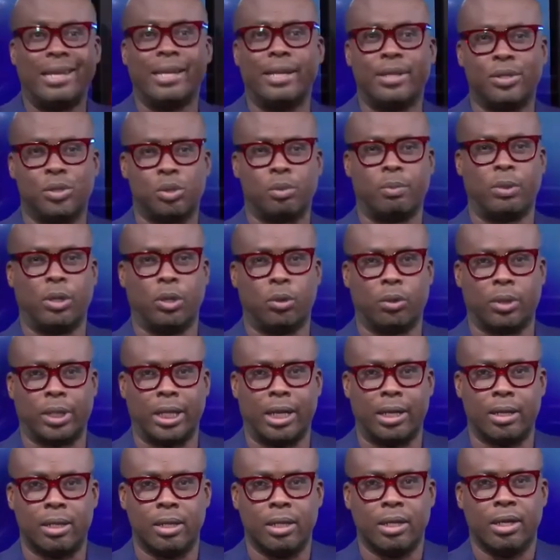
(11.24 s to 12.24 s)
needs to be looked
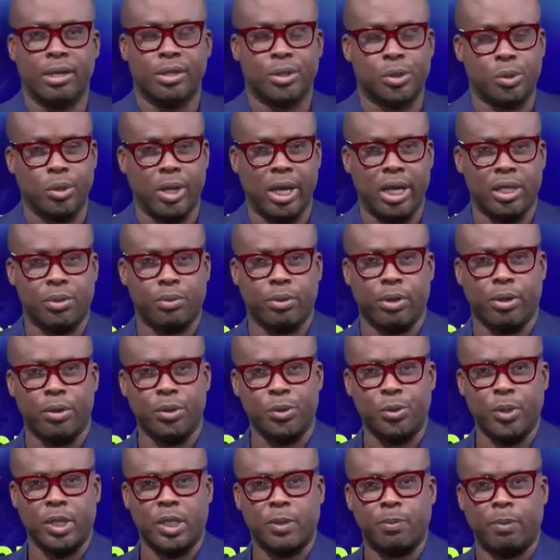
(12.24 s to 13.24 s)
at. Tonight we're going
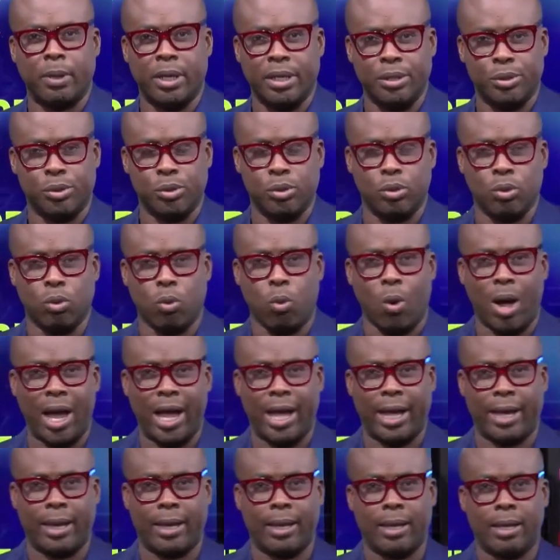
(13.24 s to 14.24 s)
to explain to you
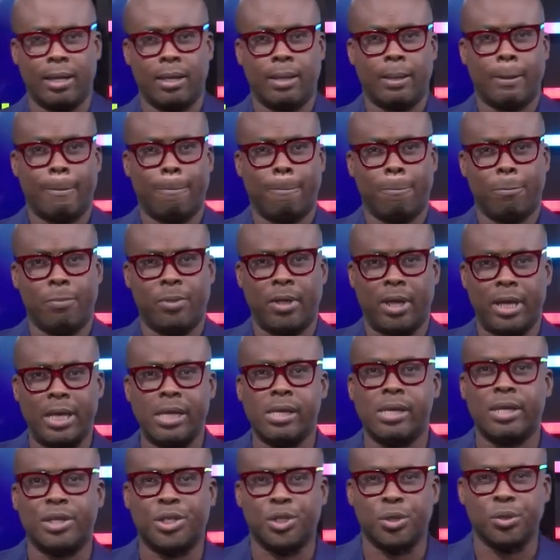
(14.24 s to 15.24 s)
why
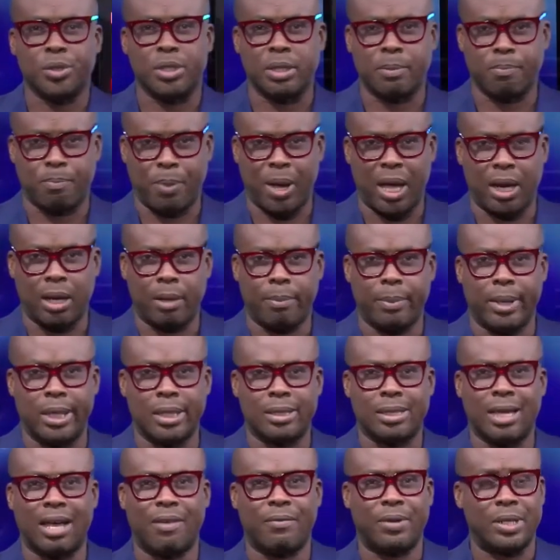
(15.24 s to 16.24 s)
the issues in Parliament
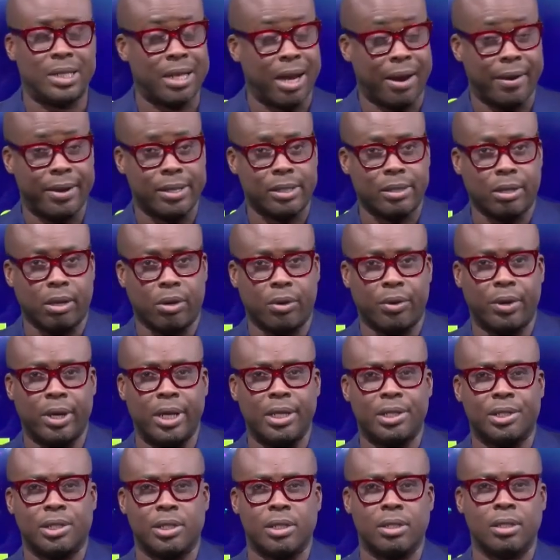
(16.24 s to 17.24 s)
have a direct
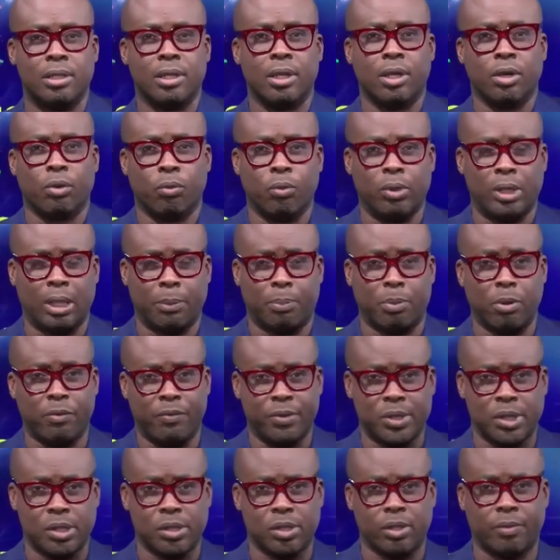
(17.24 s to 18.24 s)
correlation with the
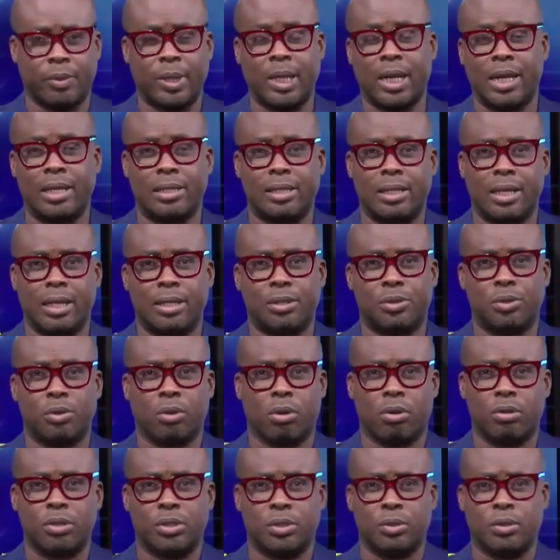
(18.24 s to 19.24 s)
provisions of the 1992
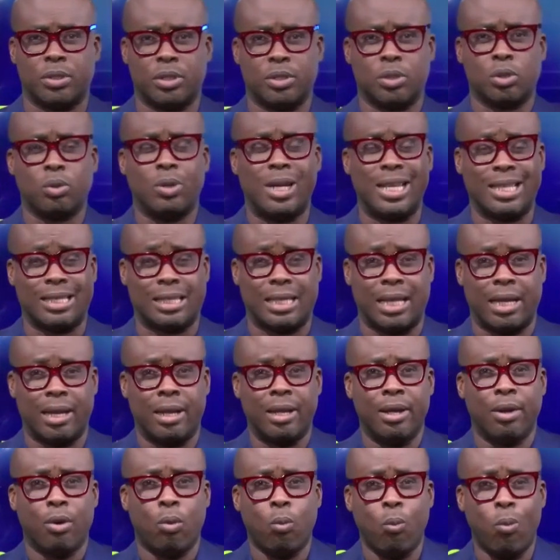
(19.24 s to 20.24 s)
Constitution. So let's start.
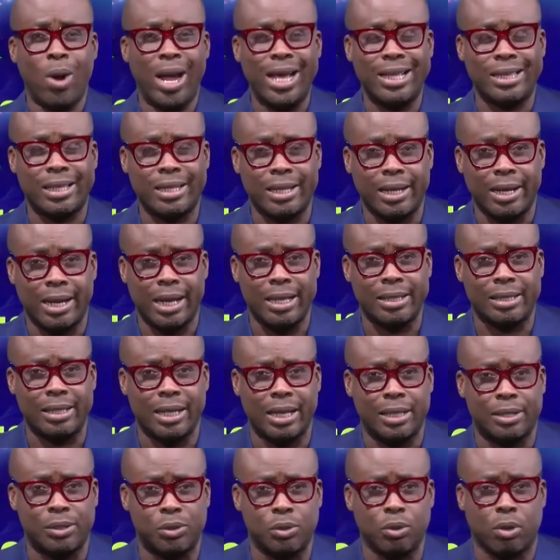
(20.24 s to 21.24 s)
Where did the
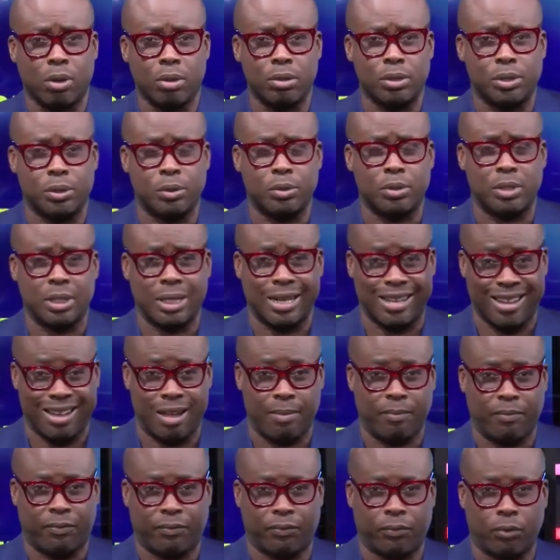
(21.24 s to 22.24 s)
1992 Constitution
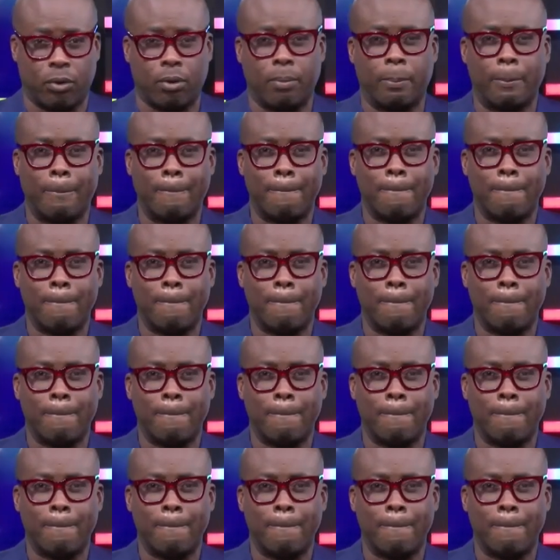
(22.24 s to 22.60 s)
come from?